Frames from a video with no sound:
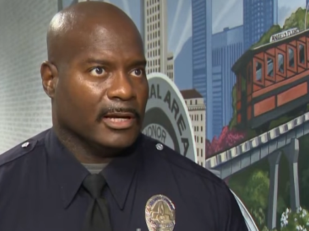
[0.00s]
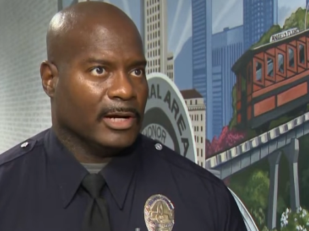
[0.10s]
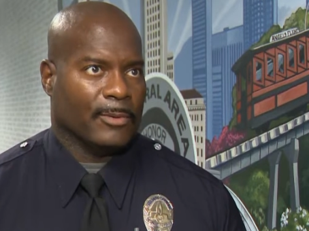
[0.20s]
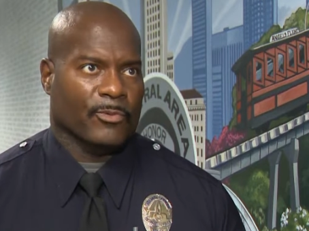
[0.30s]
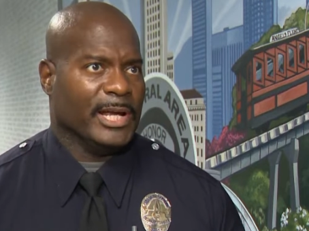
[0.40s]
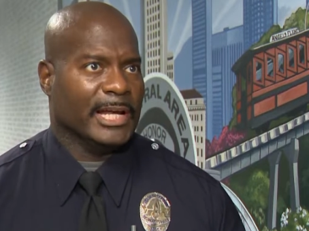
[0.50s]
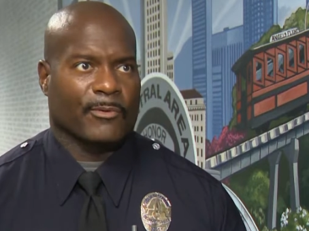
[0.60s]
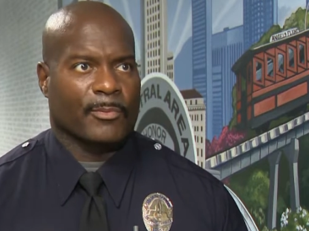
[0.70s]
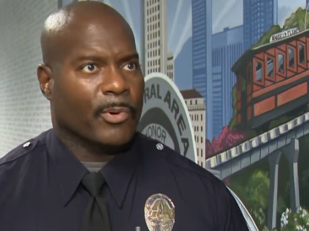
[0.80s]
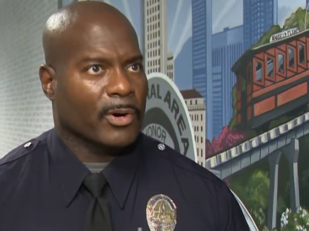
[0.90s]
I'm reading
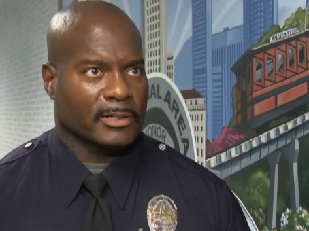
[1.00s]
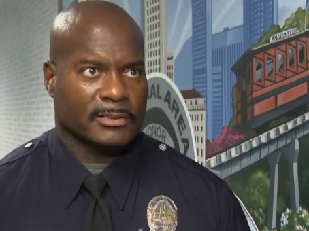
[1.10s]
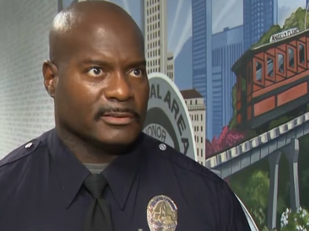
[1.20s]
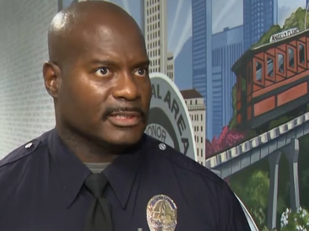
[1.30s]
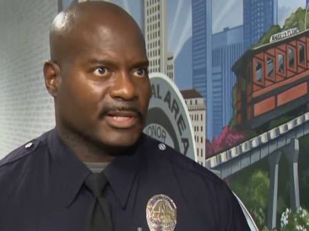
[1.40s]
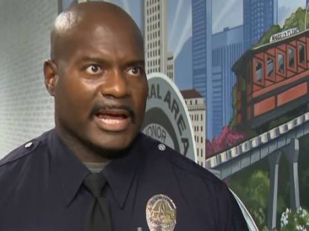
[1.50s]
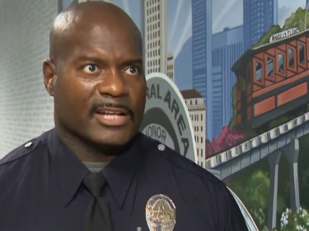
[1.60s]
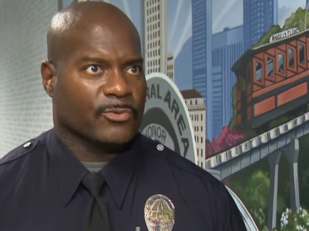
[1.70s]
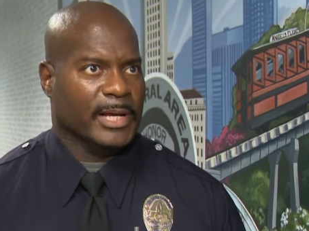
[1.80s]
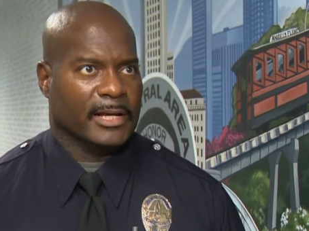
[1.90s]
a report just
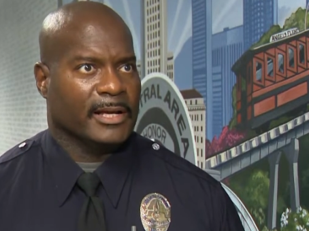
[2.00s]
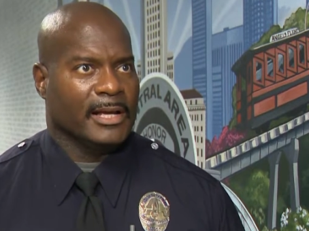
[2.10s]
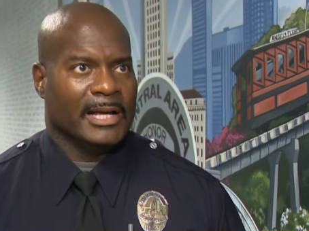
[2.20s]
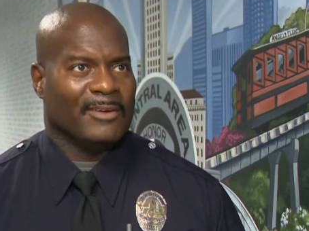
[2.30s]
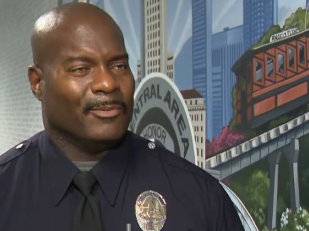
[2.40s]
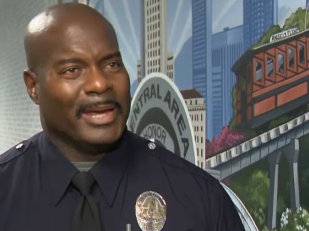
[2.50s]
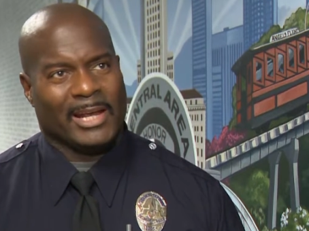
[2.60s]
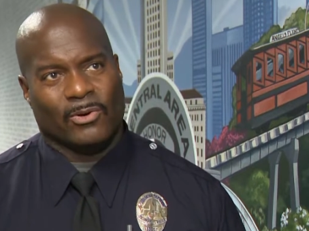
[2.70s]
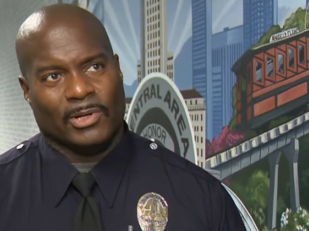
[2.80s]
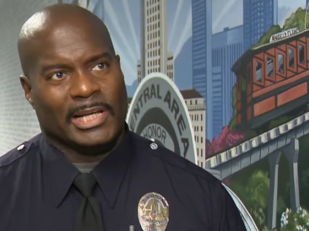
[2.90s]
last week of a
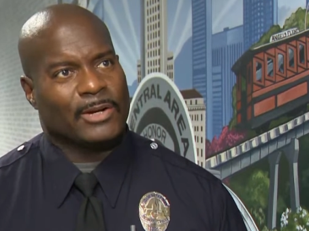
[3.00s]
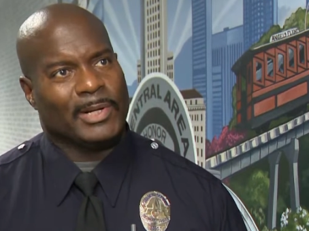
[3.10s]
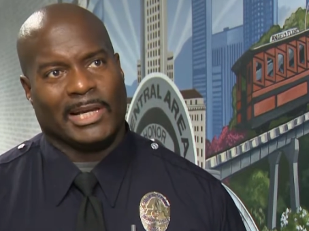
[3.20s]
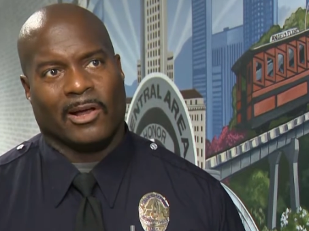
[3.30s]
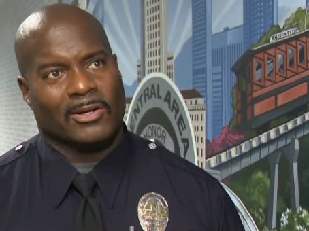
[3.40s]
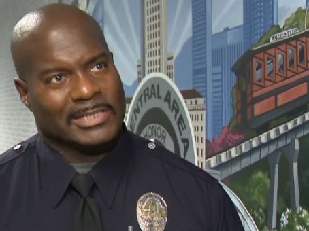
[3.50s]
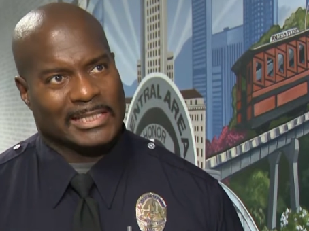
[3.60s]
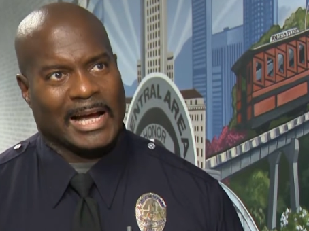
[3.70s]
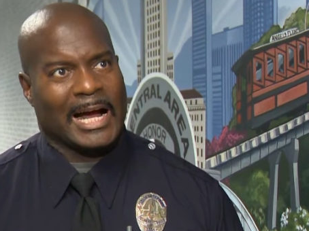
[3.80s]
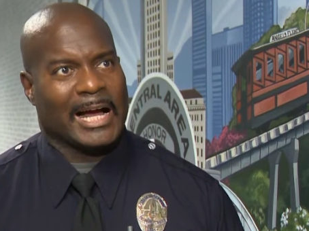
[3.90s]
man who literally lost
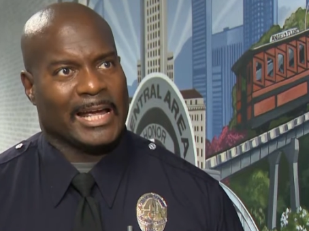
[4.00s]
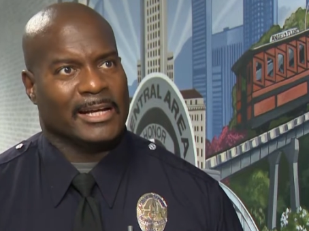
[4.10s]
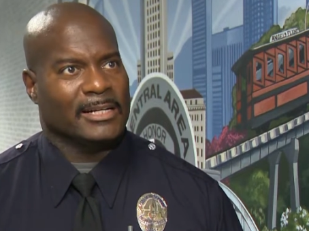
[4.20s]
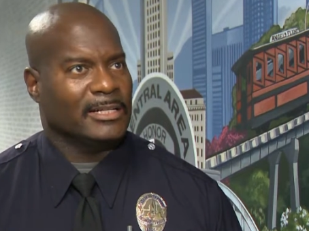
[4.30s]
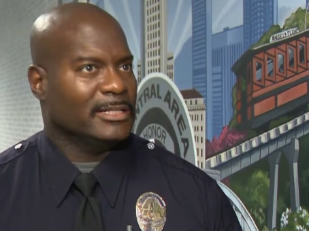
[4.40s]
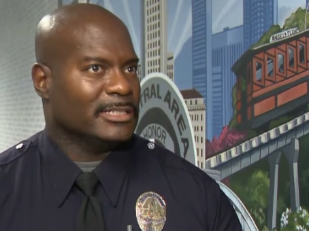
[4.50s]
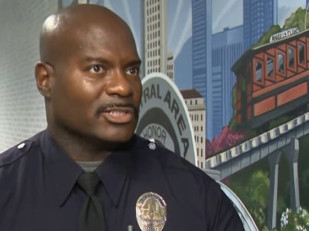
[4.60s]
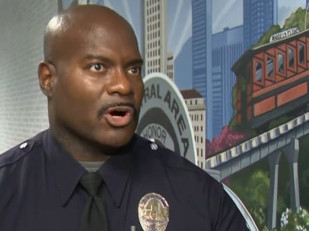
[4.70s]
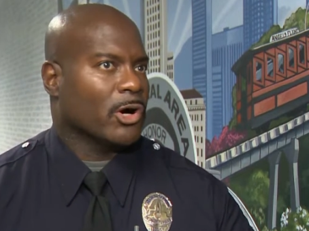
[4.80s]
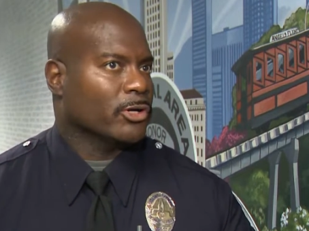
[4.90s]
his eye
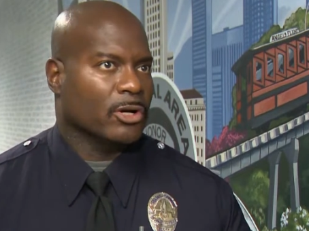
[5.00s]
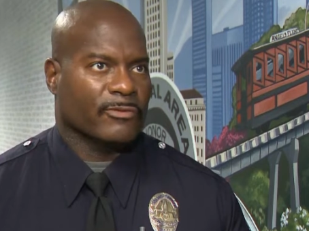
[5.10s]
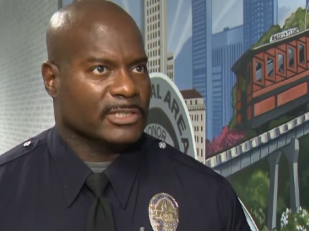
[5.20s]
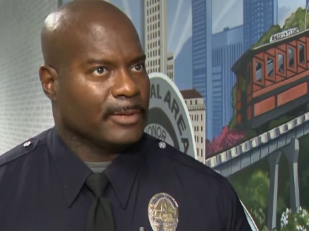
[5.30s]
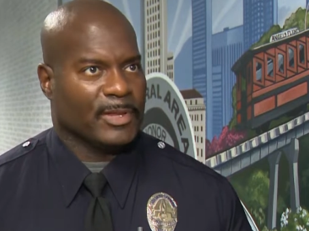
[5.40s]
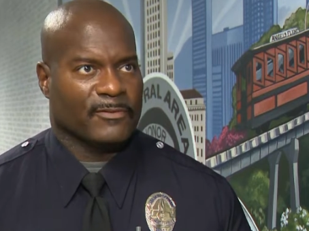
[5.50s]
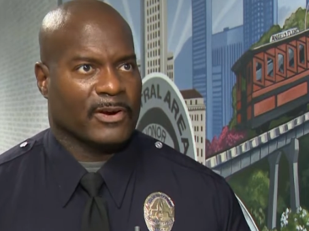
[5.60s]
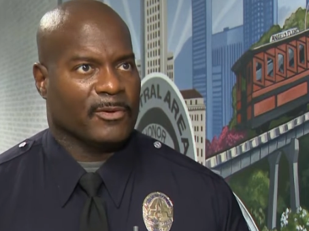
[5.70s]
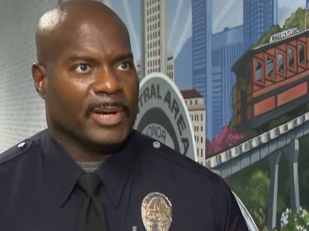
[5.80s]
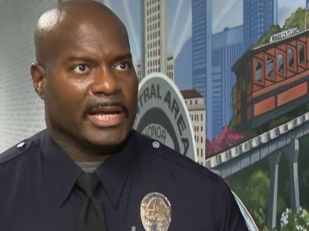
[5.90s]
just arguing over something
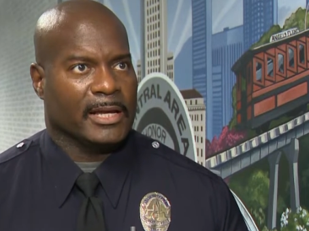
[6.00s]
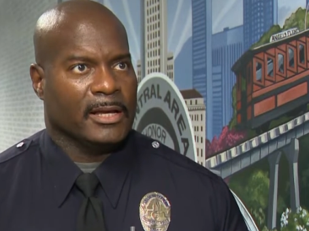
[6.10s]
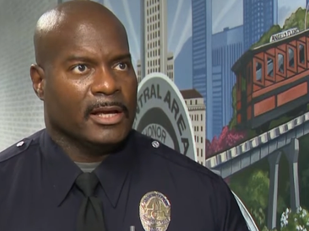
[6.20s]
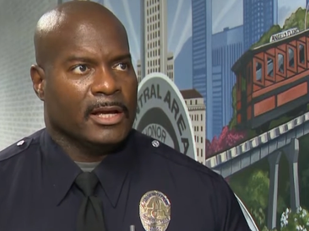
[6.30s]
very petty.